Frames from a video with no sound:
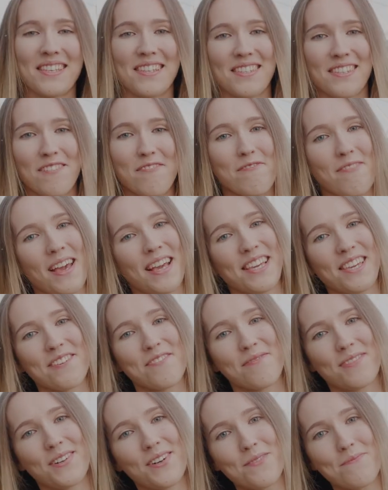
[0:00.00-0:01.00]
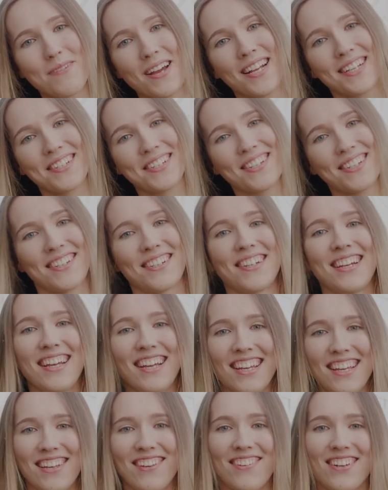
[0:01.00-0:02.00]
So thank you very much,
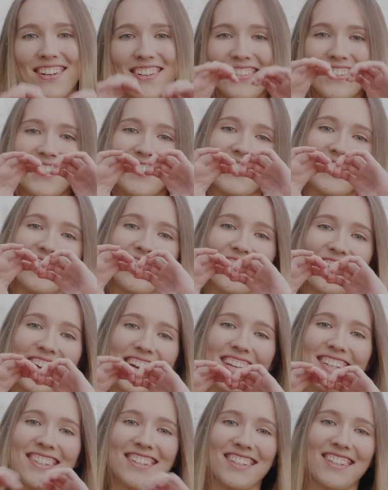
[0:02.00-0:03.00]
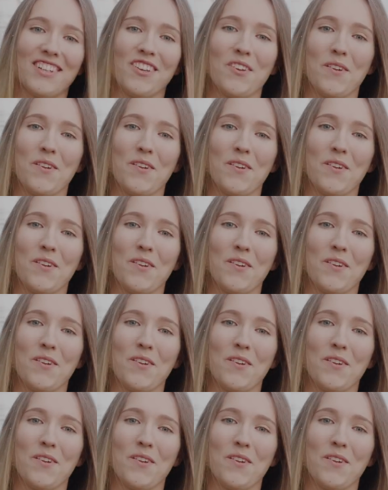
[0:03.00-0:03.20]
you are just great.